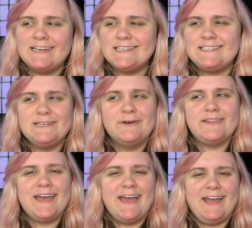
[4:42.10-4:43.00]
to see what
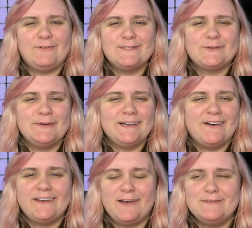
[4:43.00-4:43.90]
the heck was going
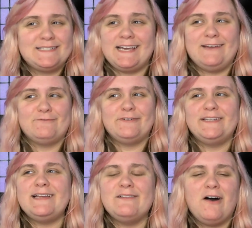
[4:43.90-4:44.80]
on. I was getting
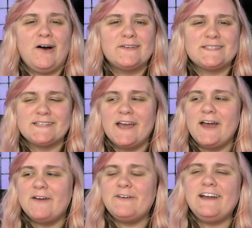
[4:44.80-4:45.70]
really lost.
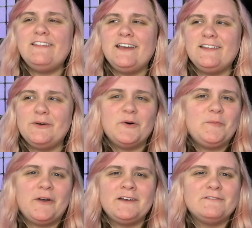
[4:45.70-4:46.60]
But I think the whole
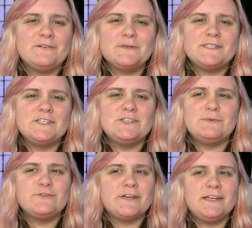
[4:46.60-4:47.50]
point of it was that she
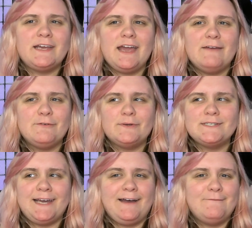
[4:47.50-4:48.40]
was trying to get everyone
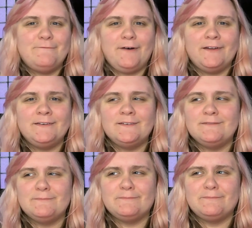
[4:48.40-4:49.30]
to have fun
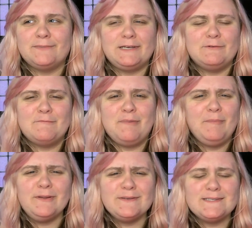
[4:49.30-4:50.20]
and play with
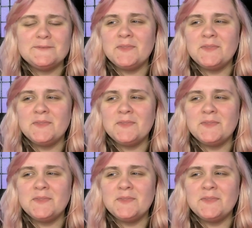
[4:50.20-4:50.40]
bubbles.